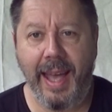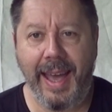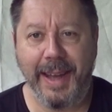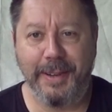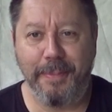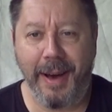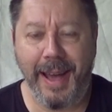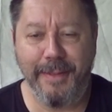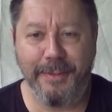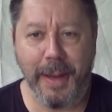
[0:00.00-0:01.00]
and
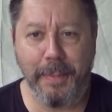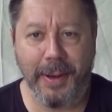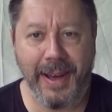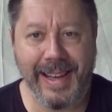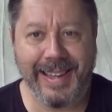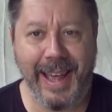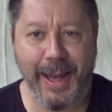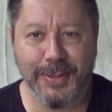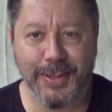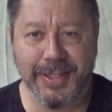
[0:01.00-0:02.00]
my vampire
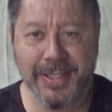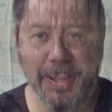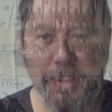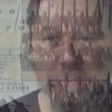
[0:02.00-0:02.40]
counts.